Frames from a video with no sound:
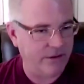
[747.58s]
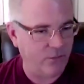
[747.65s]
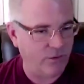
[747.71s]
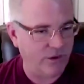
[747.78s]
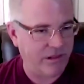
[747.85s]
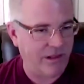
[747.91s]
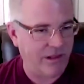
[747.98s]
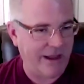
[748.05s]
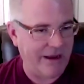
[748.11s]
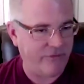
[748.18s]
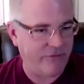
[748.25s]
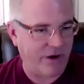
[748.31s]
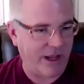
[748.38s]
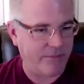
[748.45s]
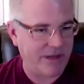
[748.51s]
with
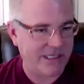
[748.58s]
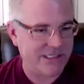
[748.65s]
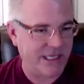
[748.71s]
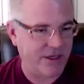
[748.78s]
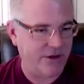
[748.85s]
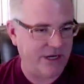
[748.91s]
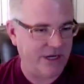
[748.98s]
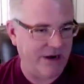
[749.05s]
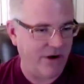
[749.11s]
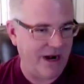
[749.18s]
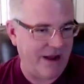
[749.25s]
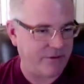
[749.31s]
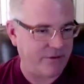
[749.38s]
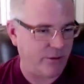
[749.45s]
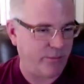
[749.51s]
life, right? I'm not saying you never
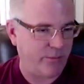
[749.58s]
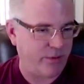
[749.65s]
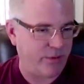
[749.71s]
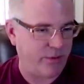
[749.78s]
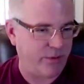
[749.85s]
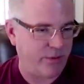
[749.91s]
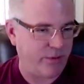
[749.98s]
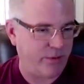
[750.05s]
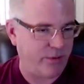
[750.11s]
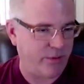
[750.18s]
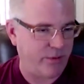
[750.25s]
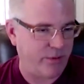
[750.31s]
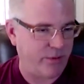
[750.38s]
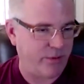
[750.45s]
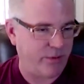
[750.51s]
have to replace,
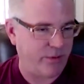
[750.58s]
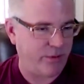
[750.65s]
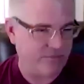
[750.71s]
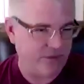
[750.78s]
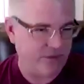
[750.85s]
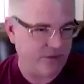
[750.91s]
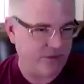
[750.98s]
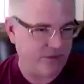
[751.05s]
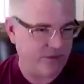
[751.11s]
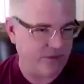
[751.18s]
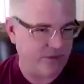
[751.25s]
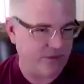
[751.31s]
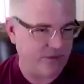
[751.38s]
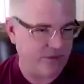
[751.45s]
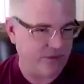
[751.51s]
you, you never get a
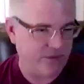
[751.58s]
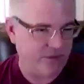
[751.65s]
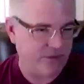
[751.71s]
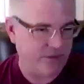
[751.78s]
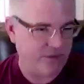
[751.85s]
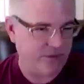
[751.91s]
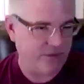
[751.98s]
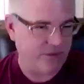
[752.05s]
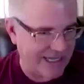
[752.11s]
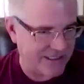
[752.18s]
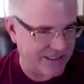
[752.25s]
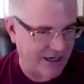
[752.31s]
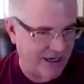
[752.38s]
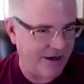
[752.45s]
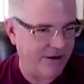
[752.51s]
flat tire.
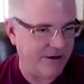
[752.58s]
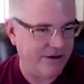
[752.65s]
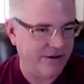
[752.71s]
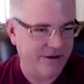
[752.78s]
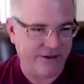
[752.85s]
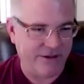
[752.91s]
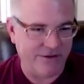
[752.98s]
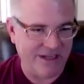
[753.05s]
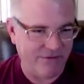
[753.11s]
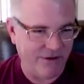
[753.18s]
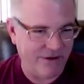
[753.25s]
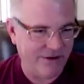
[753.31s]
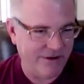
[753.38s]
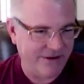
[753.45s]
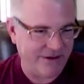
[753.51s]
You'll never,
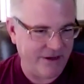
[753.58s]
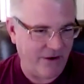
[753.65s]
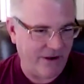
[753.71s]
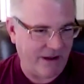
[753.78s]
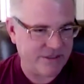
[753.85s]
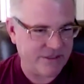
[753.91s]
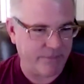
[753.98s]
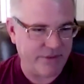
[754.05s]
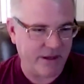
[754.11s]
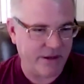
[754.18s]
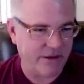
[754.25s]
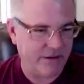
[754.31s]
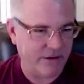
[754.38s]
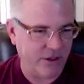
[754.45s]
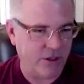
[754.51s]
you know, have something
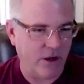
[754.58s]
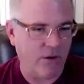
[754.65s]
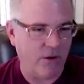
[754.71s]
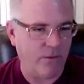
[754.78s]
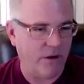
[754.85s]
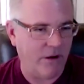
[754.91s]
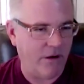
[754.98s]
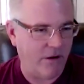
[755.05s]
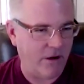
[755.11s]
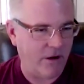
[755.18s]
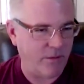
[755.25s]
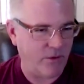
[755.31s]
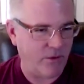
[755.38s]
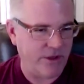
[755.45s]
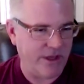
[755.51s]
go wrong.
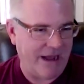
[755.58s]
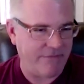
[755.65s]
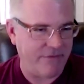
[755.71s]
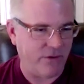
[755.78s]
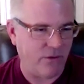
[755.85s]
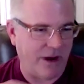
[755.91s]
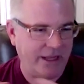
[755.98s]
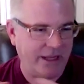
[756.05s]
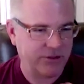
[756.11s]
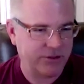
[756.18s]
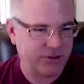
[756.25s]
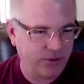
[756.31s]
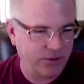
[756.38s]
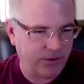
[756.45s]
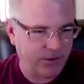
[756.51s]
But when you have the right
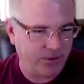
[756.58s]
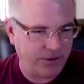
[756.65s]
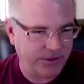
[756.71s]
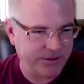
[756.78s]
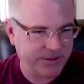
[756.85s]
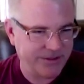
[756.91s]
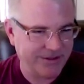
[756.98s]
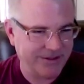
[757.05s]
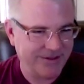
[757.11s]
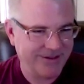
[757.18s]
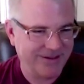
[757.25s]
tools,